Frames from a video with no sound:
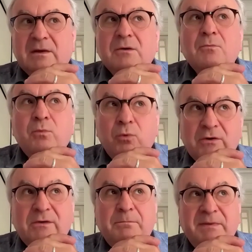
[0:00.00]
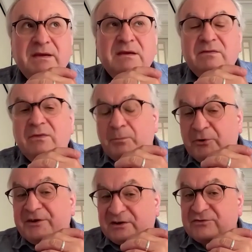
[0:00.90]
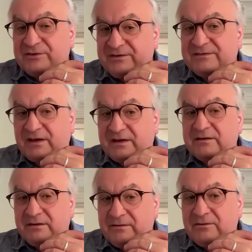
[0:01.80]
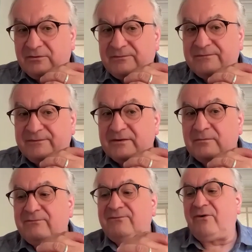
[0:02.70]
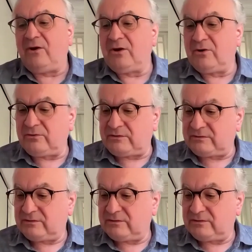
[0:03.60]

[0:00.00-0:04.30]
would be the production designer of the film, followed,